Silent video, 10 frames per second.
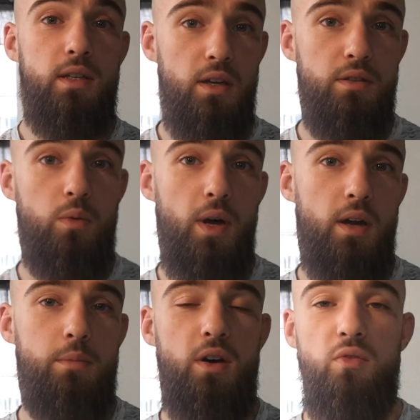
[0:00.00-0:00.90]
get the right
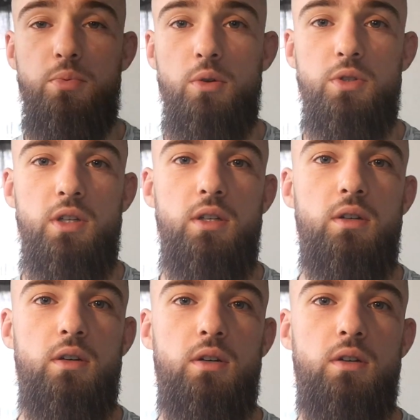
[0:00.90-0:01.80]
amount of protein.
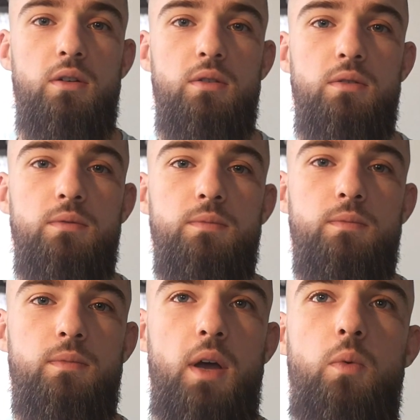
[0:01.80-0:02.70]

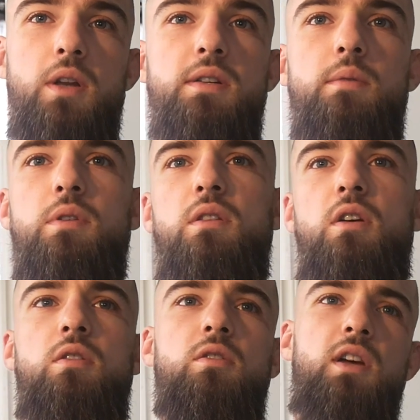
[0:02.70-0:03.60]
I read something the
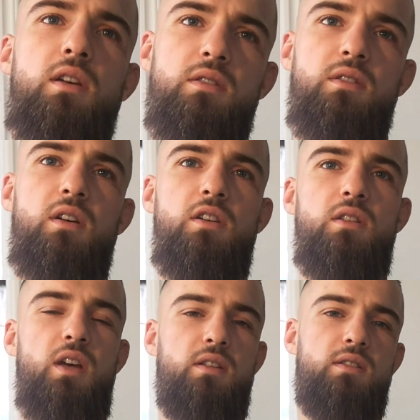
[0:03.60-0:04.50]
other day, a study
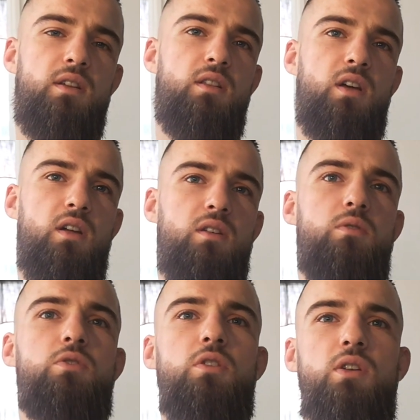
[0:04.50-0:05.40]
that said that
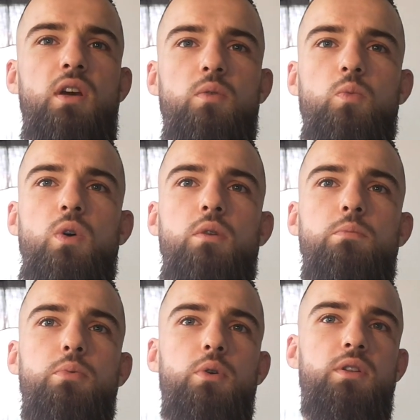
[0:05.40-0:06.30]
you should get
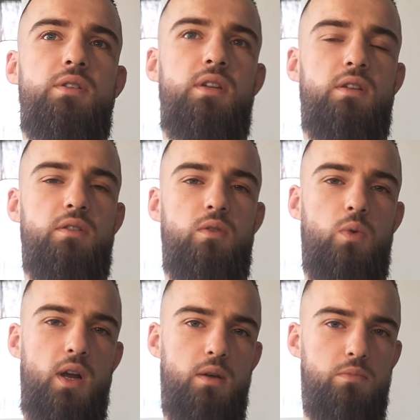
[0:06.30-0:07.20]
1.6
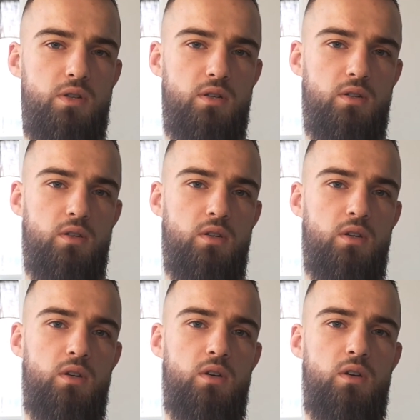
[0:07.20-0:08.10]
grams
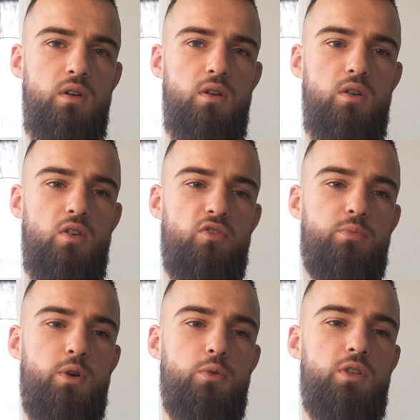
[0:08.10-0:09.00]
of
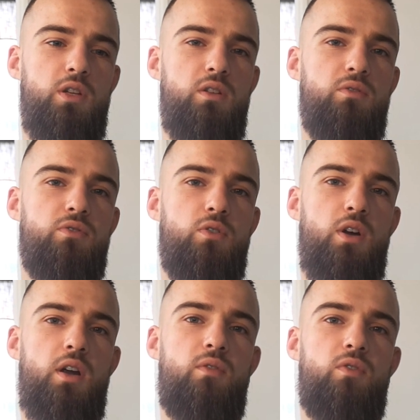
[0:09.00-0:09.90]
protein for
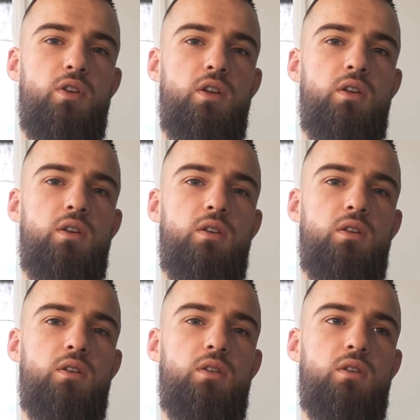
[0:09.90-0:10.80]
every
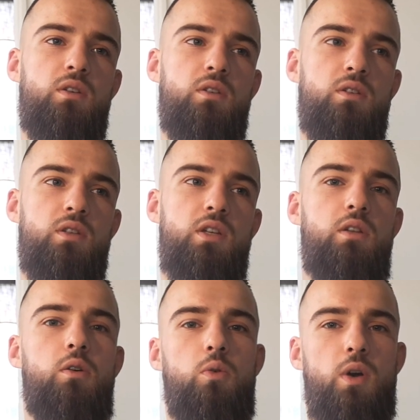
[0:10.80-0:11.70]

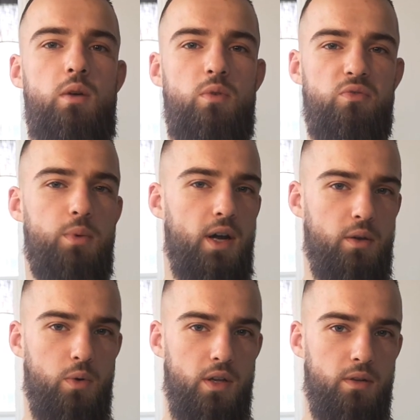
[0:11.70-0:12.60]
kilogram of body
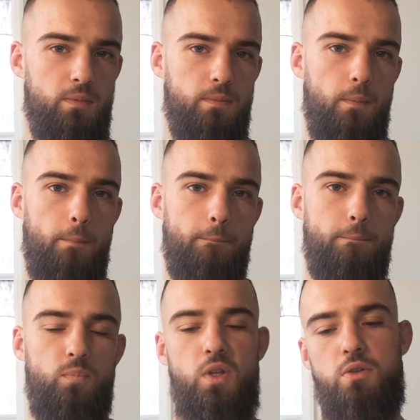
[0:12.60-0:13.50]
weight.
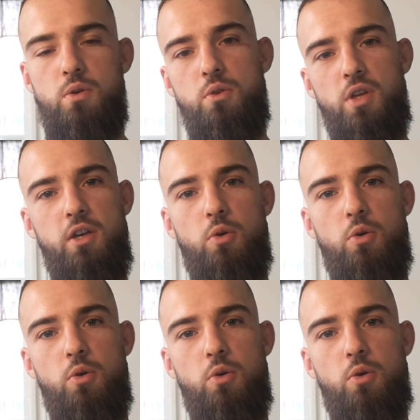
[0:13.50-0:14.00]
So you take